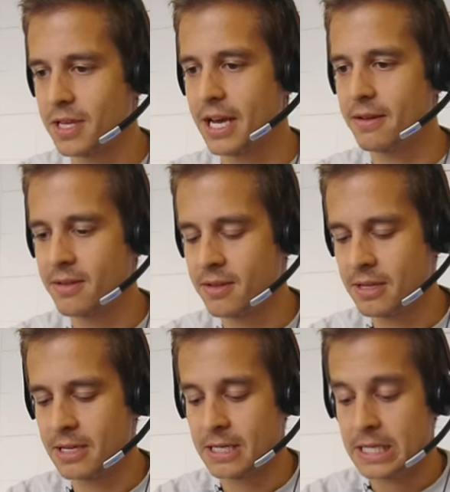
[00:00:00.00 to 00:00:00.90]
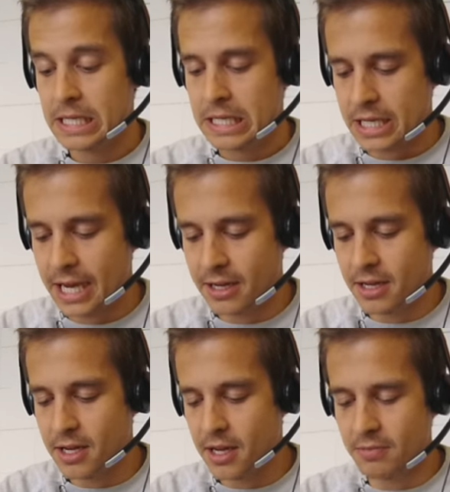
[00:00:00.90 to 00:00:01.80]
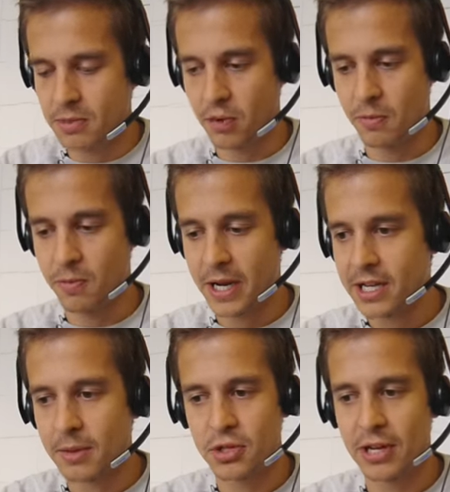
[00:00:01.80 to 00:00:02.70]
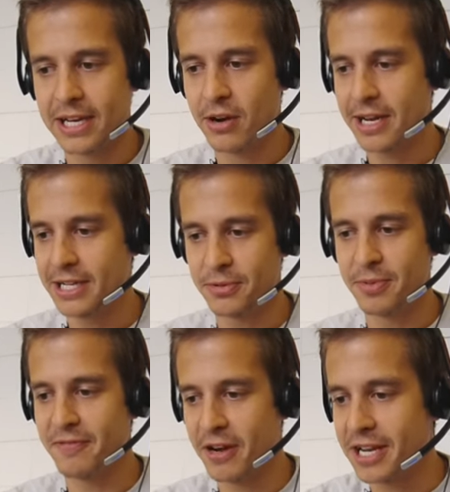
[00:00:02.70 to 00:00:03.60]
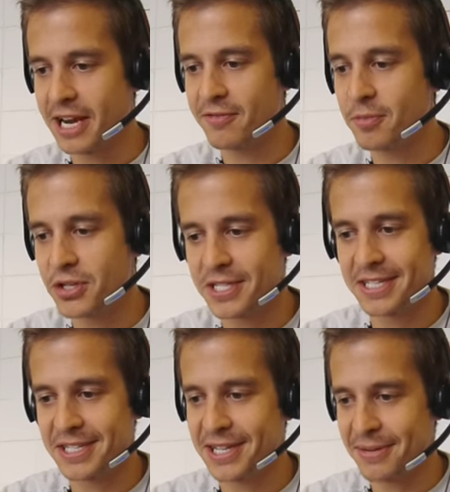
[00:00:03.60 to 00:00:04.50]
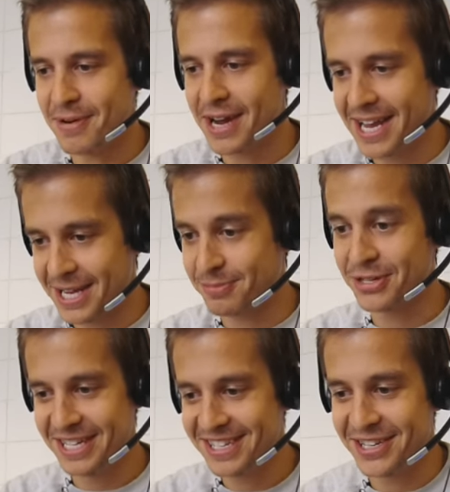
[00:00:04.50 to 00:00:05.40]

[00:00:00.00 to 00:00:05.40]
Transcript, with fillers: Yeah, yeah, um, so when it comes to legal, I need to be very careful because this is not my expertise,